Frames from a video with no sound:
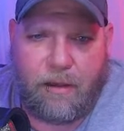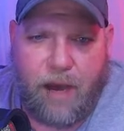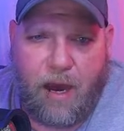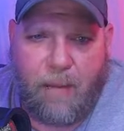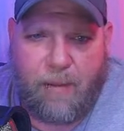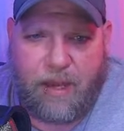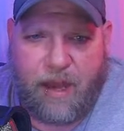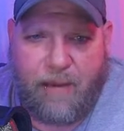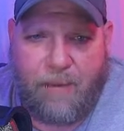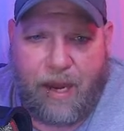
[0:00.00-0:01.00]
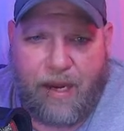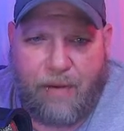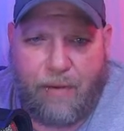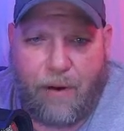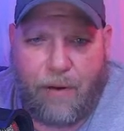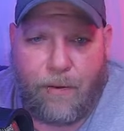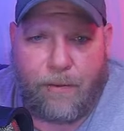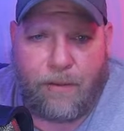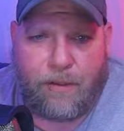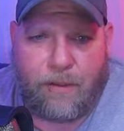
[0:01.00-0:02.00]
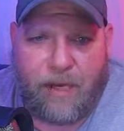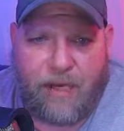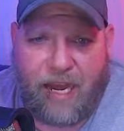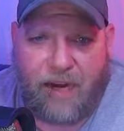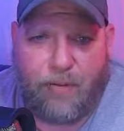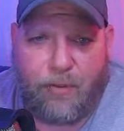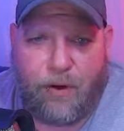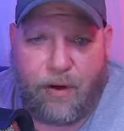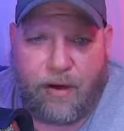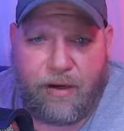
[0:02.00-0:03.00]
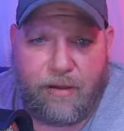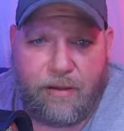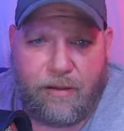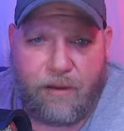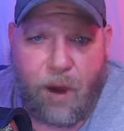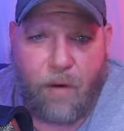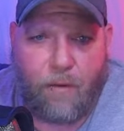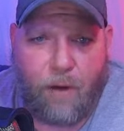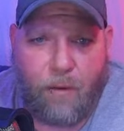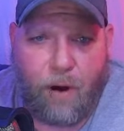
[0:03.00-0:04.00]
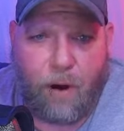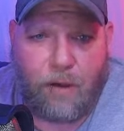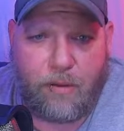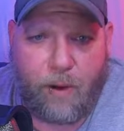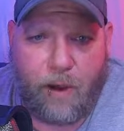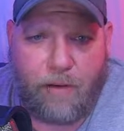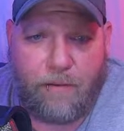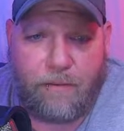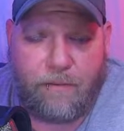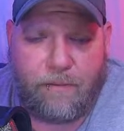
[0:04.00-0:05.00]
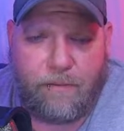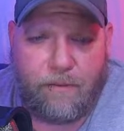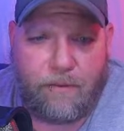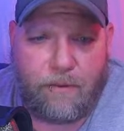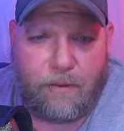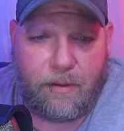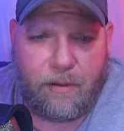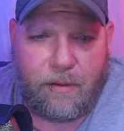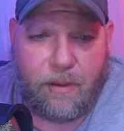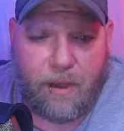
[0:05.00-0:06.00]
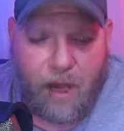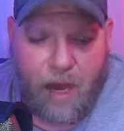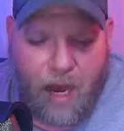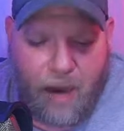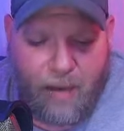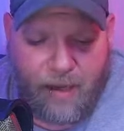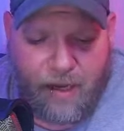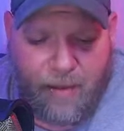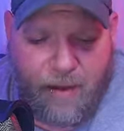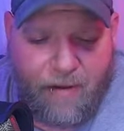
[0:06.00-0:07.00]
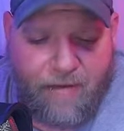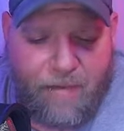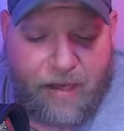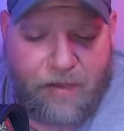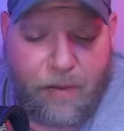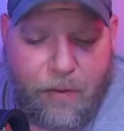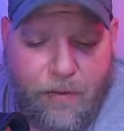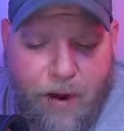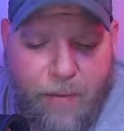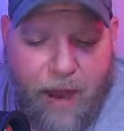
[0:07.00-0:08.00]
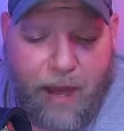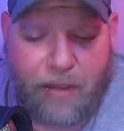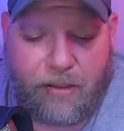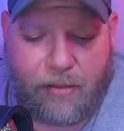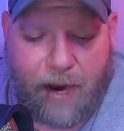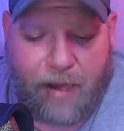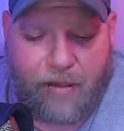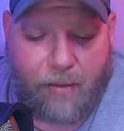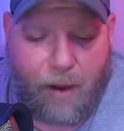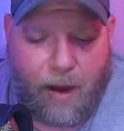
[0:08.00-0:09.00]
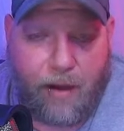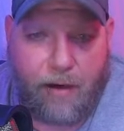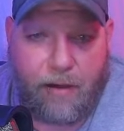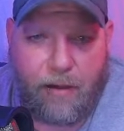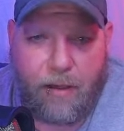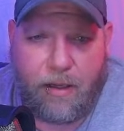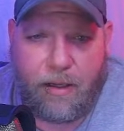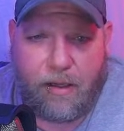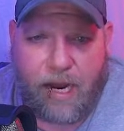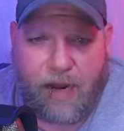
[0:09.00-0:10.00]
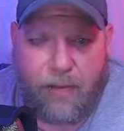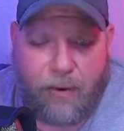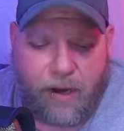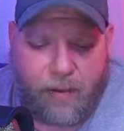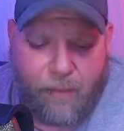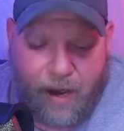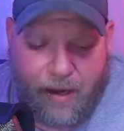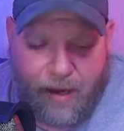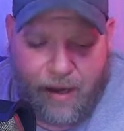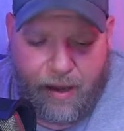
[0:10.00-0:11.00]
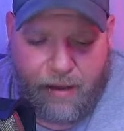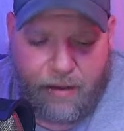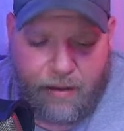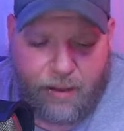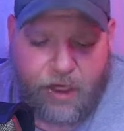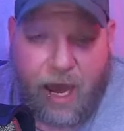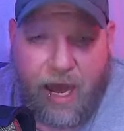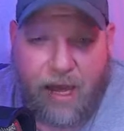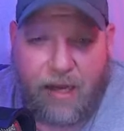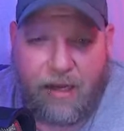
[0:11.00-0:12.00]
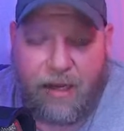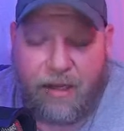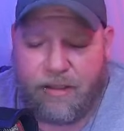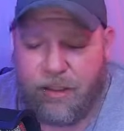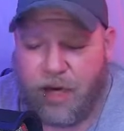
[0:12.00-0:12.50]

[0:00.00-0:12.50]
I mean, you got Mandy Rose and Dana Brooke over on Raw as well. That could maybe even be a triple threat match. The Riot Squad, Dana Brooke and Mandy, Shayna